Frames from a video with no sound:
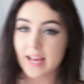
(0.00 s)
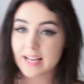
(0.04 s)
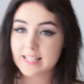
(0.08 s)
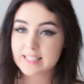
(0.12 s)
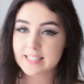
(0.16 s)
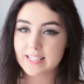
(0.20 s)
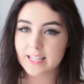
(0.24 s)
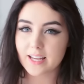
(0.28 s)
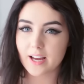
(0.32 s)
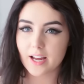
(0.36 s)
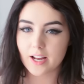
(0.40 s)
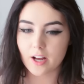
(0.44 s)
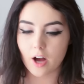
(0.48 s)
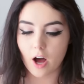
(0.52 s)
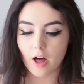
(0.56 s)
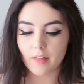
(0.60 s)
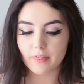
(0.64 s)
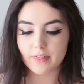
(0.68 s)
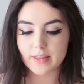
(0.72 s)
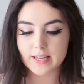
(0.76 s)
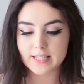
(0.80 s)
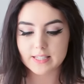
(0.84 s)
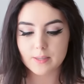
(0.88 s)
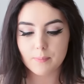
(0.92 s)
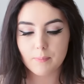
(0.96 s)
next thing I
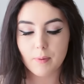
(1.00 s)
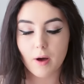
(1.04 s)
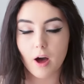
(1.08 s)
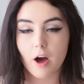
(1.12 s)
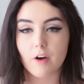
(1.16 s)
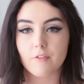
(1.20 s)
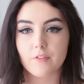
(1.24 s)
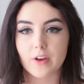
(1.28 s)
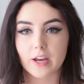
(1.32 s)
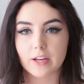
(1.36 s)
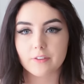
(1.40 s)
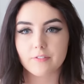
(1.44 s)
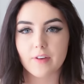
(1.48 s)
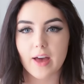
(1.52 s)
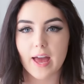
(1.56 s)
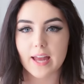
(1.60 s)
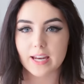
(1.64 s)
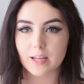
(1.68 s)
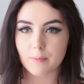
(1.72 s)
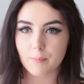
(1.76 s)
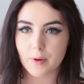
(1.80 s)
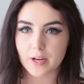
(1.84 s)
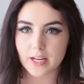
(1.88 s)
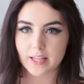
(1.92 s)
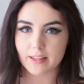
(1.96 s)
got these are perfect for
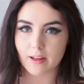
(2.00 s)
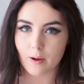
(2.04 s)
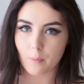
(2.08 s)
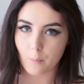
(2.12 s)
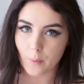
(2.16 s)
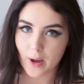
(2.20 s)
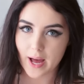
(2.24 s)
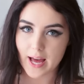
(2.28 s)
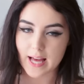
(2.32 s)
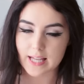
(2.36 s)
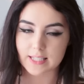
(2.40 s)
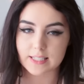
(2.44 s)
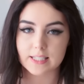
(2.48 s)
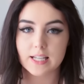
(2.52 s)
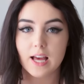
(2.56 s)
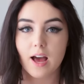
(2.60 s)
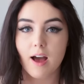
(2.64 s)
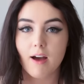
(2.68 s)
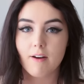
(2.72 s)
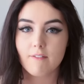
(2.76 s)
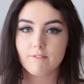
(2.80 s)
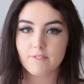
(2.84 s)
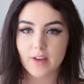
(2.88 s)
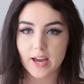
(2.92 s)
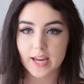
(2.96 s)
anybody that wears
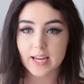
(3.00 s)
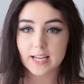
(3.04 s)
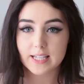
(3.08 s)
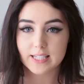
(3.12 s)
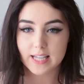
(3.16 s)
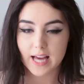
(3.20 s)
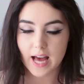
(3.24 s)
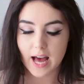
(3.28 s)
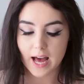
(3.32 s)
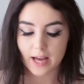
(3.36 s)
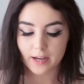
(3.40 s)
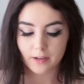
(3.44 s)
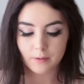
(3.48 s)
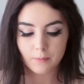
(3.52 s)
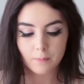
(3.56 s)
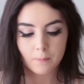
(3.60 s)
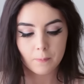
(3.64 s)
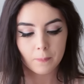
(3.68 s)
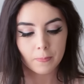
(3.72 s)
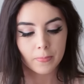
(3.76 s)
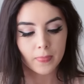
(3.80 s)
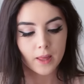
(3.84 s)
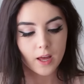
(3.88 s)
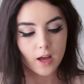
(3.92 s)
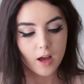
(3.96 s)
fake tan
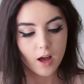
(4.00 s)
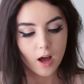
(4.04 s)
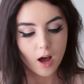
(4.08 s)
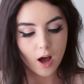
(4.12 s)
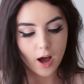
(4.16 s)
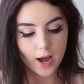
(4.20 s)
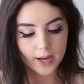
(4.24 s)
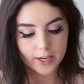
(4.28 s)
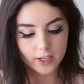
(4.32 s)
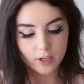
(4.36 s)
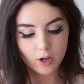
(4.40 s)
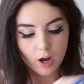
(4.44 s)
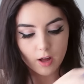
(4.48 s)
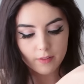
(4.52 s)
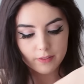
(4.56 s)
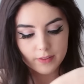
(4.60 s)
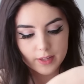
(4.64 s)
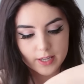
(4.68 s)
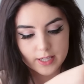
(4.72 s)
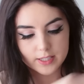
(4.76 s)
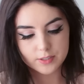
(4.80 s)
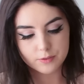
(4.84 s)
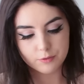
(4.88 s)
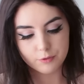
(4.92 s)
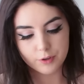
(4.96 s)
I got
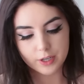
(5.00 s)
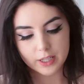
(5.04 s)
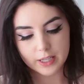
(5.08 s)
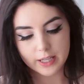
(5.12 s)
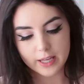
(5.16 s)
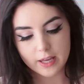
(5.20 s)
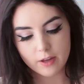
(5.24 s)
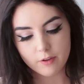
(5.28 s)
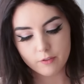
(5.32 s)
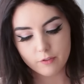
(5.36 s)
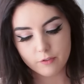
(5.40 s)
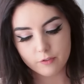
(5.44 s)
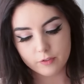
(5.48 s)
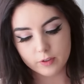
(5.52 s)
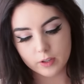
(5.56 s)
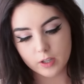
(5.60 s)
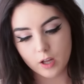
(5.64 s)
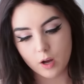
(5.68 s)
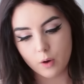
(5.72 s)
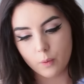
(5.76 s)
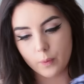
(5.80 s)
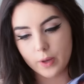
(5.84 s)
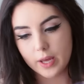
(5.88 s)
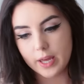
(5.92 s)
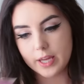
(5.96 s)
these really
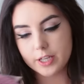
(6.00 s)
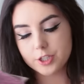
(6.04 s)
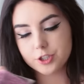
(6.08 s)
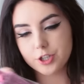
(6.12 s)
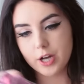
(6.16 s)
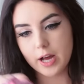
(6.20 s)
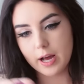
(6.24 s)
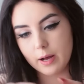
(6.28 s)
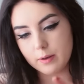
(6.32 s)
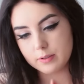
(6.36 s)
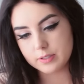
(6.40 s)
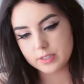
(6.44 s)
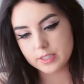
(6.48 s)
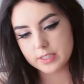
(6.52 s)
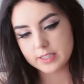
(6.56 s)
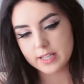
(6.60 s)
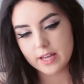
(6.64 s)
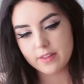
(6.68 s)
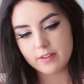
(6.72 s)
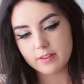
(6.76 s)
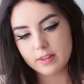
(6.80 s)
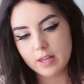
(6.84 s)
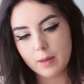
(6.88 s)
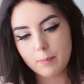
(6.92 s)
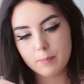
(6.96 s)
flowy trousers.
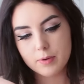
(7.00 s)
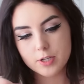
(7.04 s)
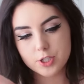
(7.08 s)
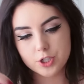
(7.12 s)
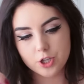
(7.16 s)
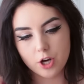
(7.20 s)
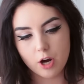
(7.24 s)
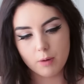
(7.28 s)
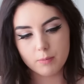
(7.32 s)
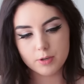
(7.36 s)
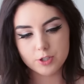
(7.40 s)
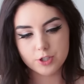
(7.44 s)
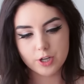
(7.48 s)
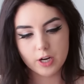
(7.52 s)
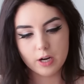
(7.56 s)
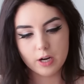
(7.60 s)
I think they're pajama